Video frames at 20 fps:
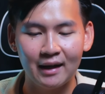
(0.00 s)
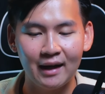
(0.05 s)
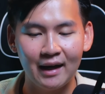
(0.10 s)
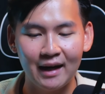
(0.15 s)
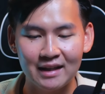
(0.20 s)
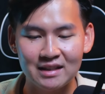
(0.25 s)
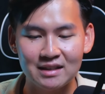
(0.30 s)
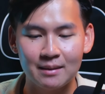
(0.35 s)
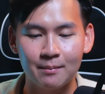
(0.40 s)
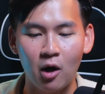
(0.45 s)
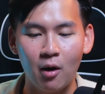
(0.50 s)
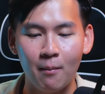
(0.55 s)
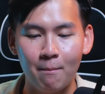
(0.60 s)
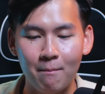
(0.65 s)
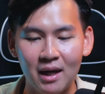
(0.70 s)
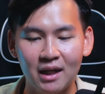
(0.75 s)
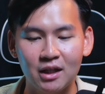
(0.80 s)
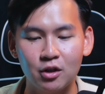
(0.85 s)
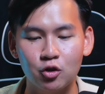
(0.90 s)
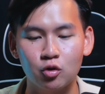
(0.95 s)
It's about
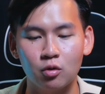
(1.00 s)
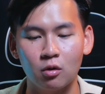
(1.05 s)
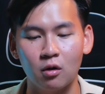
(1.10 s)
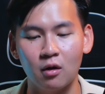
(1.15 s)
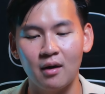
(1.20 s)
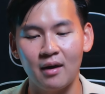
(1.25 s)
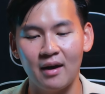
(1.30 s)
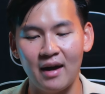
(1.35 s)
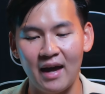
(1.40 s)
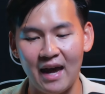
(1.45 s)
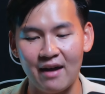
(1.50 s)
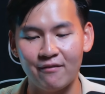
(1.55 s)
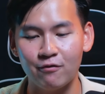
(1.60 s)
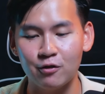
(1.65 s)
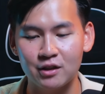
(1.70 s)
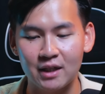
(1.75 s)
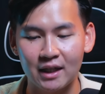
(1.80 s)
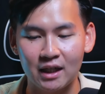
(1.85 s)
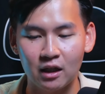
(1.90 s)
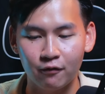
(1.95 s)
making sure every
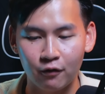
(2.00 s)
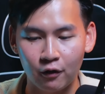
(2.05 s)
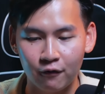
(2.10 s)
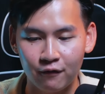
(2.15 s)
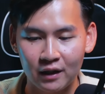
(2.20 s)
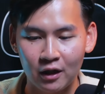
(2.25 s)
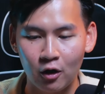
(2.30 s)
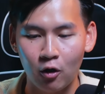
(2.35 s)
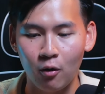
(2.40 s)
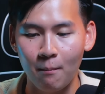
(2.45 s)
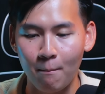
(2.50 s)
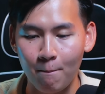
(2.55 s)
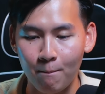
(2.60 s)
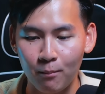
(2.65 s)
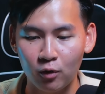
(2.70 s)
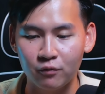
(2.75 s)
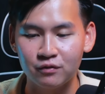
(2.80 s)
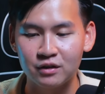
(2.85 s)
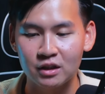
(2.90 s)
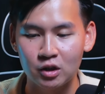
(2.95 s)
second of your video
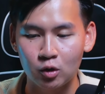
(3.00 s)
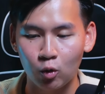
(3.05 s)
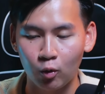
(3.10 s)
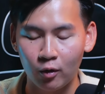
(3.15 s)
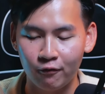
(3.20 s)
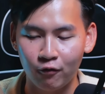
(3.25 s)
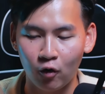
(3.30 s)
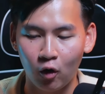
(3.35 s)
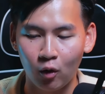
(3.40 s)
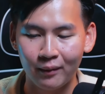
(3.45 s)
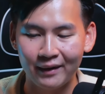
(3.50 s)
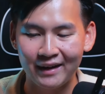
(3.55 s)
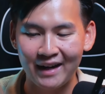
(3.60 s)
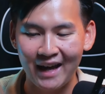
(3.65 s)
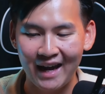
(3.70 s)
moves the story forward